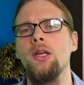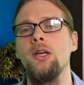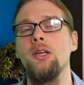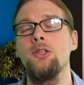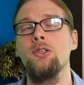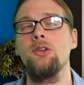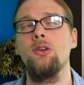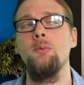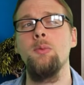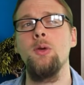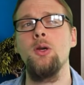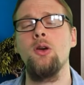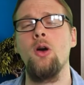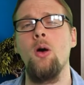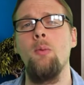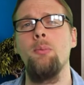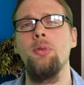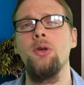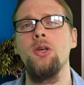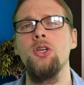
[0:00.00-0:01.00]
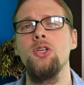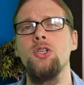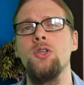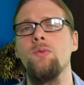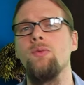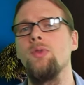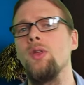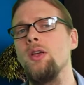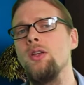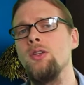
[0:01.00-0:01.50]
And it's going to be a
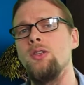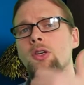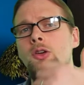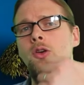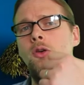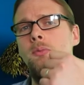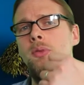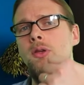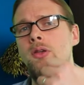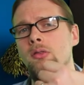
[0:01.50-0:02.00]
combination of things. It could be